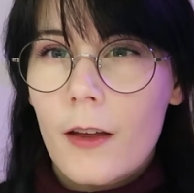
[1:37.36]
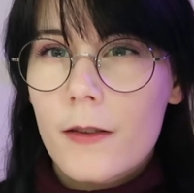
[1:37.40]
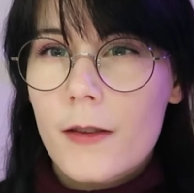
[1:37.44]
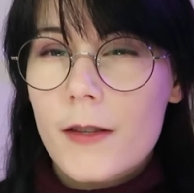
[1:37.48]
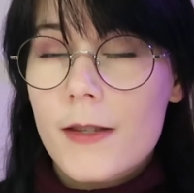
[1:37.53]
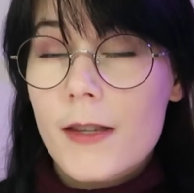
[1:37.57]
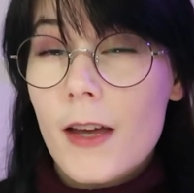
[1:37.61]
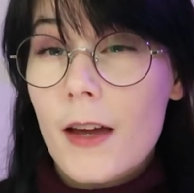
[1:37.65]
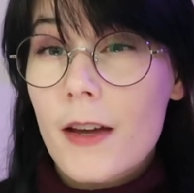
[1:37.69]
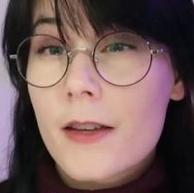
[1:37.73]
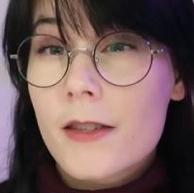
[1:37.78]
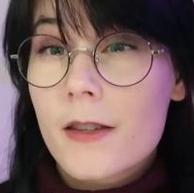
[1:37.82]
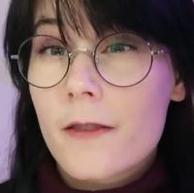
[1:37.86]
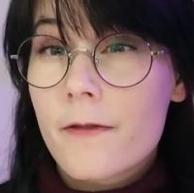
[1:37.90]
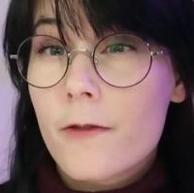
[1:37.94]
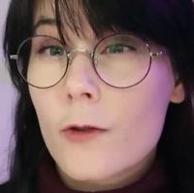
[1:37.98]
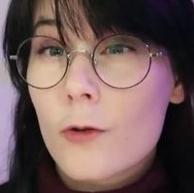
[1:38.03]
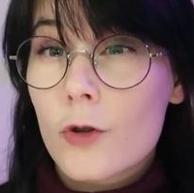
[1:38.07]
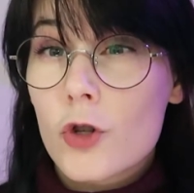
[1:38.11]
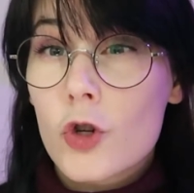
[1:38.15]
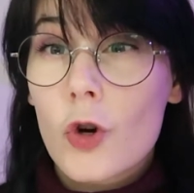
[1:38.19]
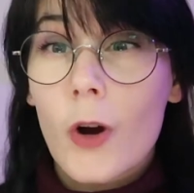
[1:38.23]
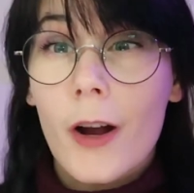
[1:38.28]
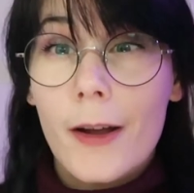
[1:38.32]
The size of
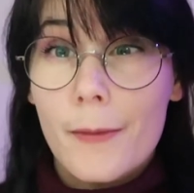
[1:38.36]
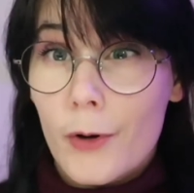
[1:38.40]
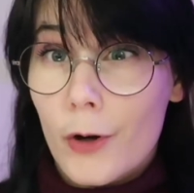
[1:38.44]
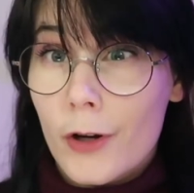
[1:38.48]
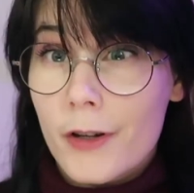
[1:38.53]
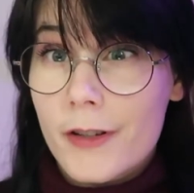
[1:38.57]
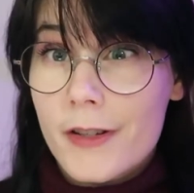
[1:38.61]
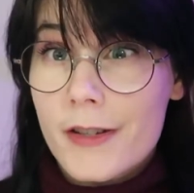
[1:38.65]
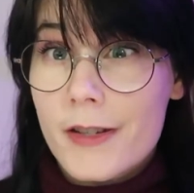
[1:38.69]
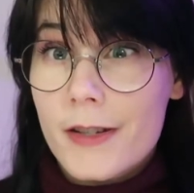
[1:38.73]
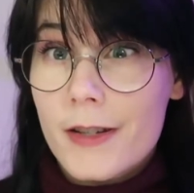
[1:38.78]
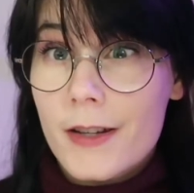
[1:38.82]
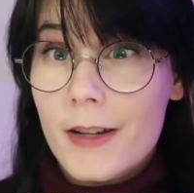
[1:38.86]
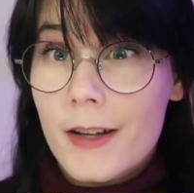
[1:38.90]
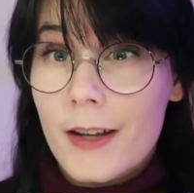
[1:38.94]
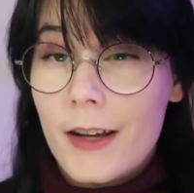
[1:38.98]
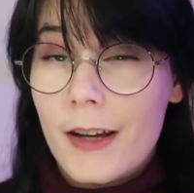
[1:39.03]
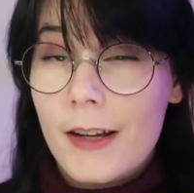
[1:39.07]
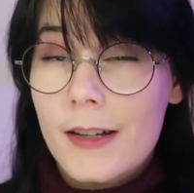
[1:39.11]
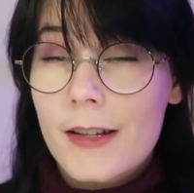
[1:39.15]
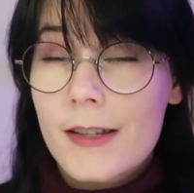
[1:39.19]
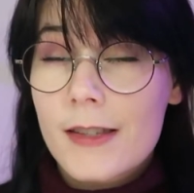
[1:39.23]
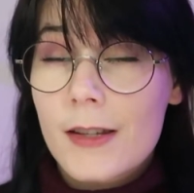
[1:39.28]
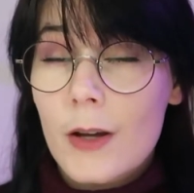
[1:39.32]
your tripod.
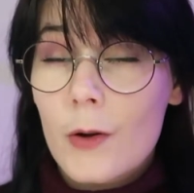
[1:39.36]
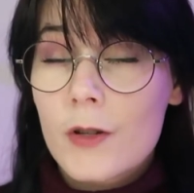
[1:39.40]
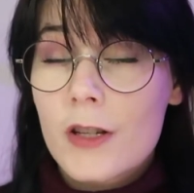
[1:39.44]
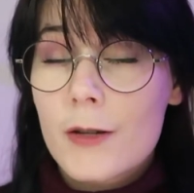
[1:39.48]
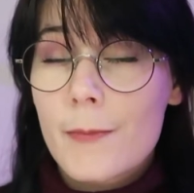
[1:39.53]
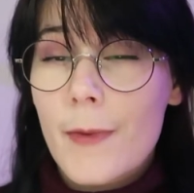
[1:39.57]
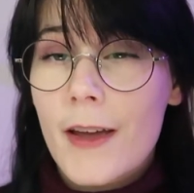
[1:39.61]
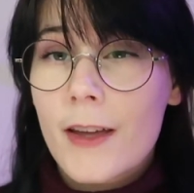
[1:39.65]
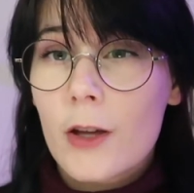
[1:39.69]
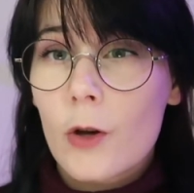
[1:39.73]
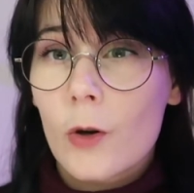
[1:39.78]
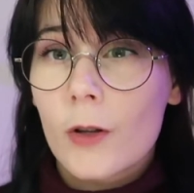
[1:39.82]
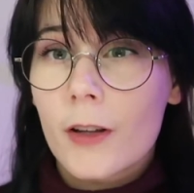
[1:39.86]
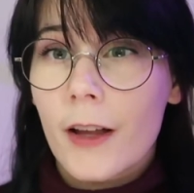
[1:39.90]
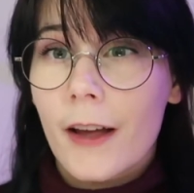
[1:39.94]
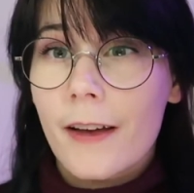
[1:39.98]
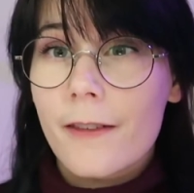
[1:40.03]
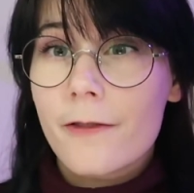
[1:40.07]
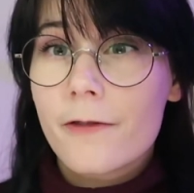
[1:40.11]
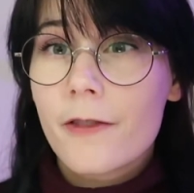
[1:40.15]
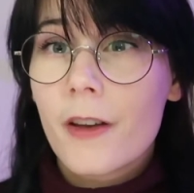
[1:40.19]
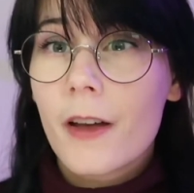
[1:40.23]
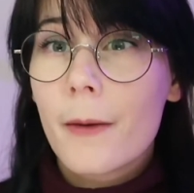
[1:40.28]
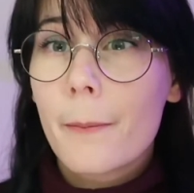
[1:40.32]
It is going to make your
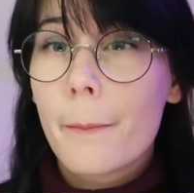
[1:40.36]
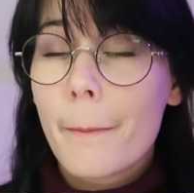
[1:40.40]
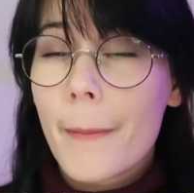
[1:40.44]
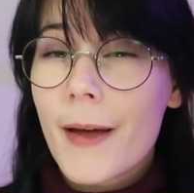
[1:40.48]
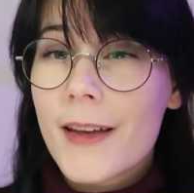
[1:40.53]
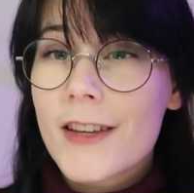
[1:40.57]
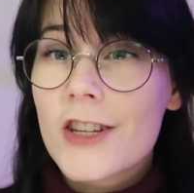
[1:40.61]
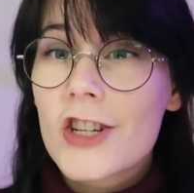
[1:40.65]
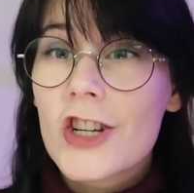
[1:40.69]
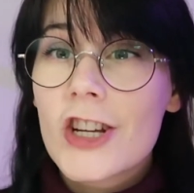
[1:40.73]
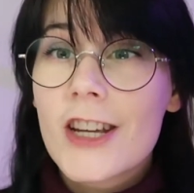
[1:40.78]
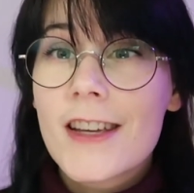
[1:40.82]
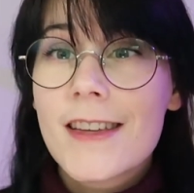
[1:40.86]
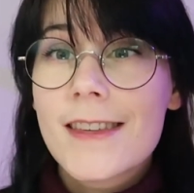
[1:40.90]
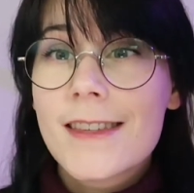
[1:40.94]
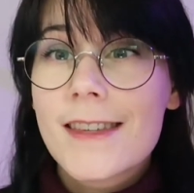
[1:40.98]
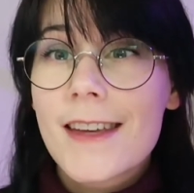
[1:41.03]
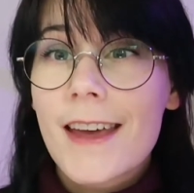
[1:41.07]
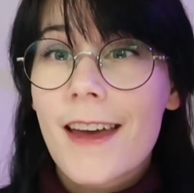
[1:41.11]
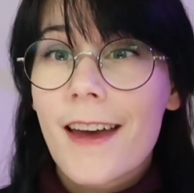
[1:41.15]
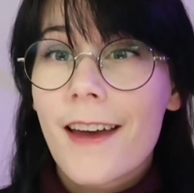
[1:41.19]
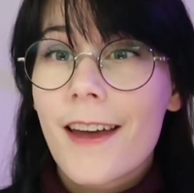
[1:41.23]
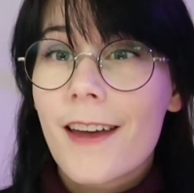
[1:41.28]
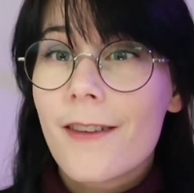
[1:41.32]
life much
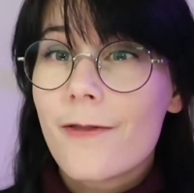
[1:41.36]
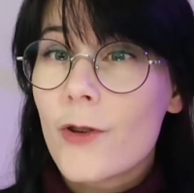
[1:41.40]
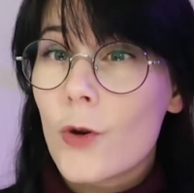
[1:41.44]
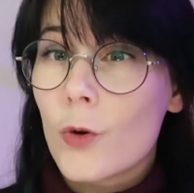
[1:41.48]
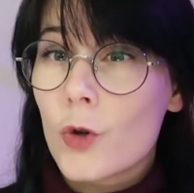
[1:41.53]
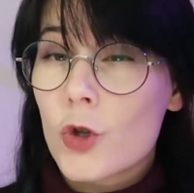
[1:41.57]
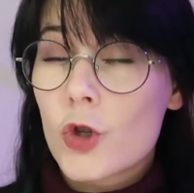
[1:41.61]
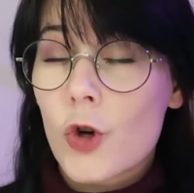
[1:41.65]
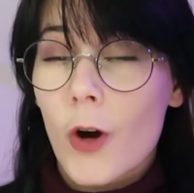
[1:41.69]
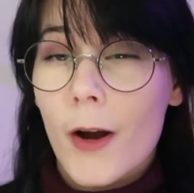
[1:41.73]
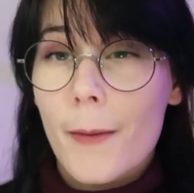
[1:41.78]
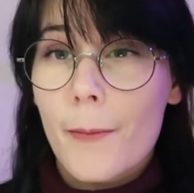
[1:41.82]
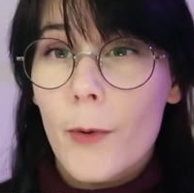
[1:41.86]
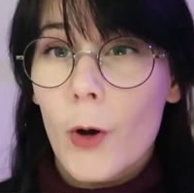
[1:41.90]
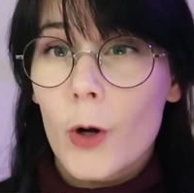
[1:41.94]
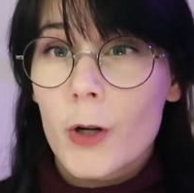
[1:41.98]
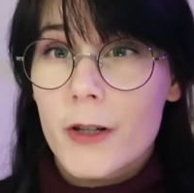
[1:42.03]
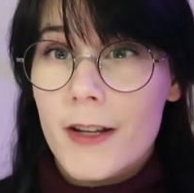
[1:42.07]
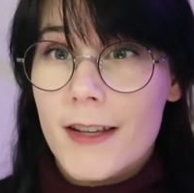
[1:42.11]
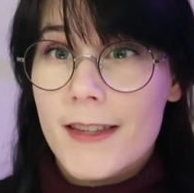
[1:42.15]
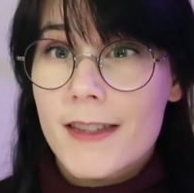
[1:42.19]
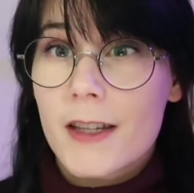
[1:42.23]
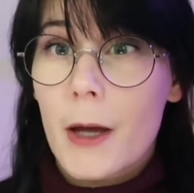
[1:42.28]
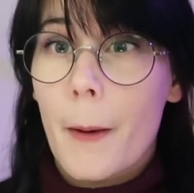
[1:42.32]
easier if your
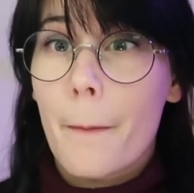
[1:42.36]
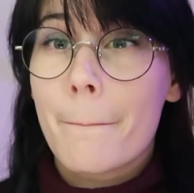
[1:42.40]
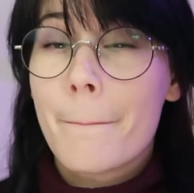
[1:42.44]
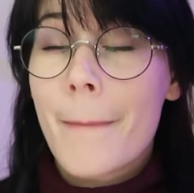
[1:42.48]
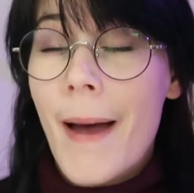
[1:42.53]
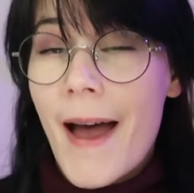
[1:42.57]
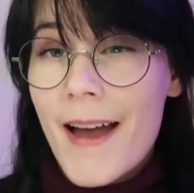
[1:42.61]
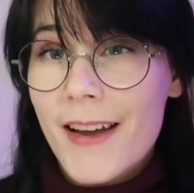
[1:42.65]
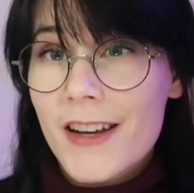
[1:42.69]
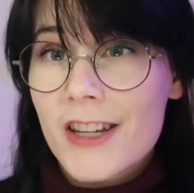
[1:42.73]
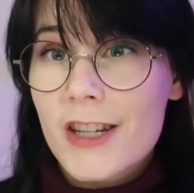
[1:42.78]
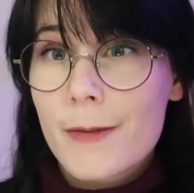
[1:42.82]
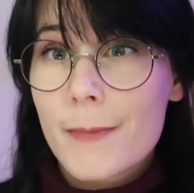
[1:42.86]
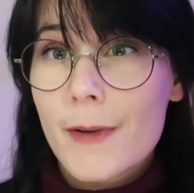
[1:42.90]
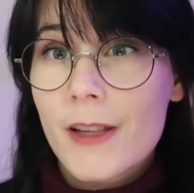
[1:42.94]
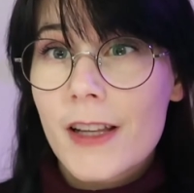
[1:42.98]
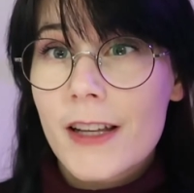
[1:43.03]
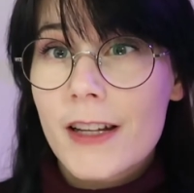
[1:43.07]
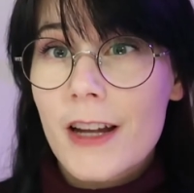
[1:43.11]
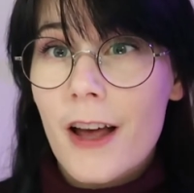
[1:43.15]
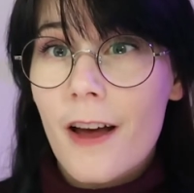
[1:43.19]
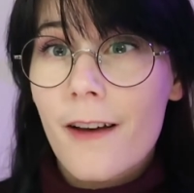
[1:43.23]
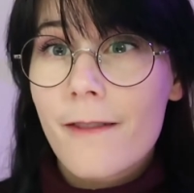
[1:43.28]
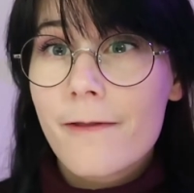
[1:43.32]
tripod is compactable
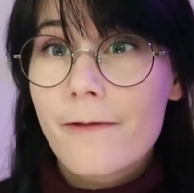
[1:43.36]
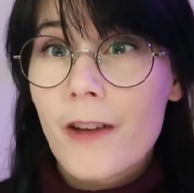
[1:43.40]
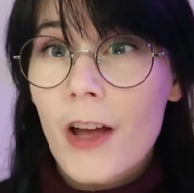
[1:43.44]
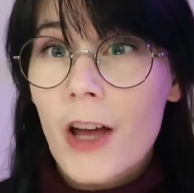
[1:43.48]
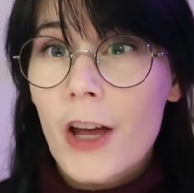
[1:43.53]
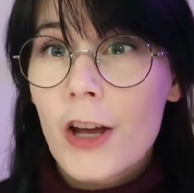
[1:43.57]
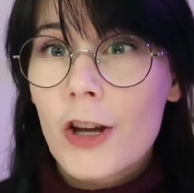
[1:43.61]
enough